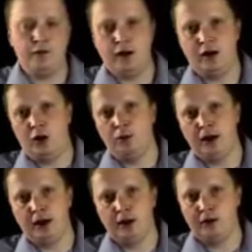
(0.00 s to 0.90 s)
very
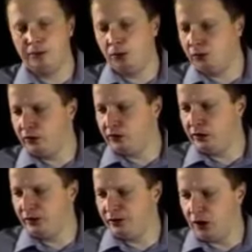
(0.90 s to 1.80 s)
complicated. Pawn to
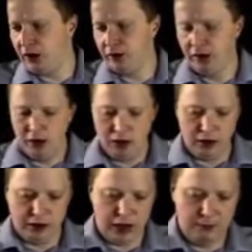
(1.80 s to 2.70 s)
c5.
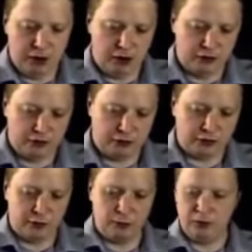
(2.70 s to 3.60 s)
Okay, I mean, after, for
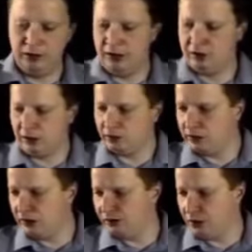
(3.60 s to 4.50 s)
example, d takes
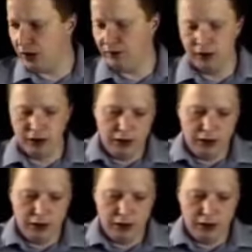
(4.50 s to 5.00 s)
c5,